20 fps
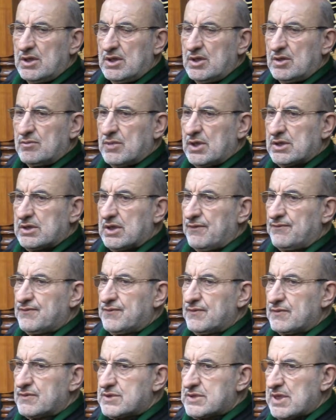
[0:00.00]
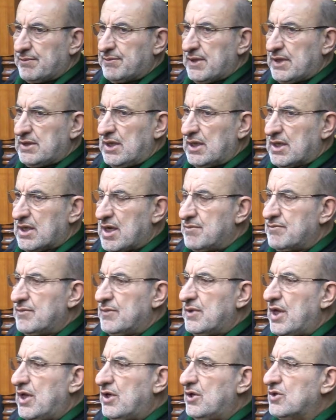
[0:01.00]
But if somebody come
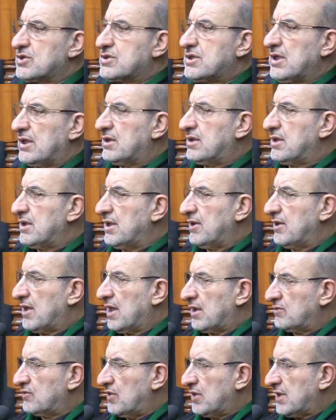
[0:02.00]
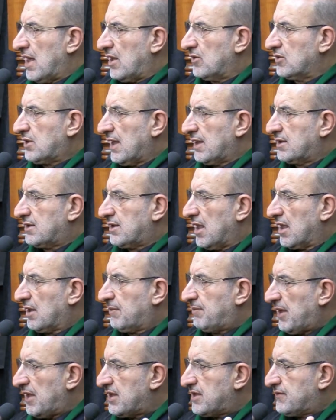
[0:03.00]
innocently and without attack,
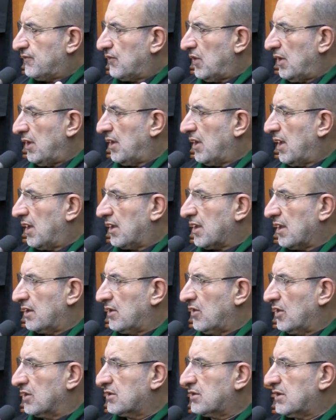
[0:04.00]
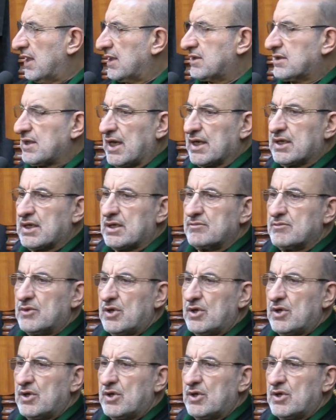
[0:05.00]
peacefully, I cannot attack him.